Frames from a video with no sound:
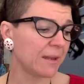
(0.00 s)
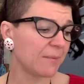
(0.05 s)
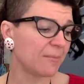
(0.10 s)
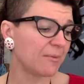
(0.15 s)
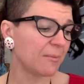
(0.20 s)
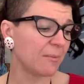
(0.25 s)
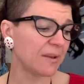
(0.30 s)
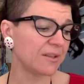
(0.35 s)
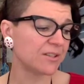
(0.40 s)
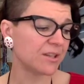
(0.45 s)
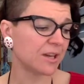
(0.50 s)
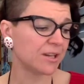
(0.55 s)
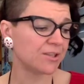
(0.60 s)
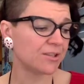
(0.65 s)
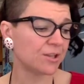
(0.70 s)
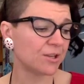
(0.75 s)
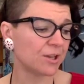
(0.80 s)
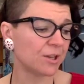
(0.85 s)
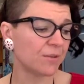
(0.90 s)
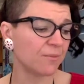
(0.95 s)

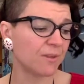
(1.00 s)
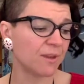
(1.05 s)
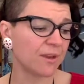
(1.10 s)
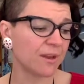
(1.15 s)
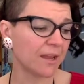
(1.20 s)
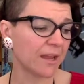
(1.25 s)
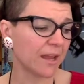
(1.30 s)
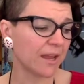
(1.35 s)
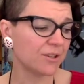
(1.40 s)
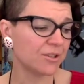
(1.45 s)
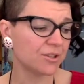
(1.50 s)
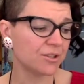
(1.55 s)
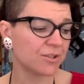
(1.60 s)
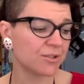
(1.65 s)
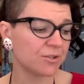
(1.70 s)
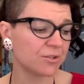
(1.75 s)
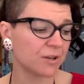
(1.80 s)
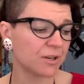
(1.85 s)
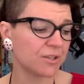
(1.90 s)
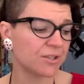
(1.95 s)
implementation, and communication
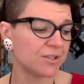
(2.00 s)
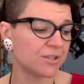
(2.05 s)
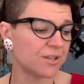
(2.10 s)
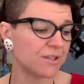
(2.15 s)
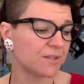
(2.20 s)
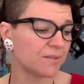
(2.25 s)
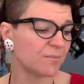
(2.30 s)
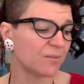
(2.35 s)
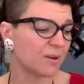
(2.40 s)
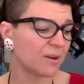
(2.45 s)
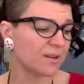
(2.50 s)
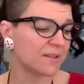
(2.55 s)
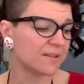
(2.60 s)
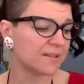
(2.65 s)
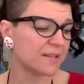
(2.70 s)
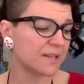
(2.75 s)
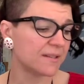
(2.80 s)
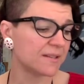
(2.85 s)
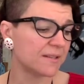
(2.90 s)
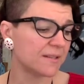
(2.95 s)
strategies and
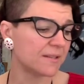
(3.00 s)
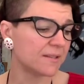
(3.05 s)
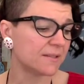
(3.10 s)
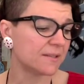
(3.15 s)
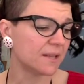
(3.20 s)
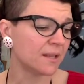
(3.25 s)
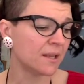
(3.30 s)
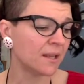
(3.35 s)
processes.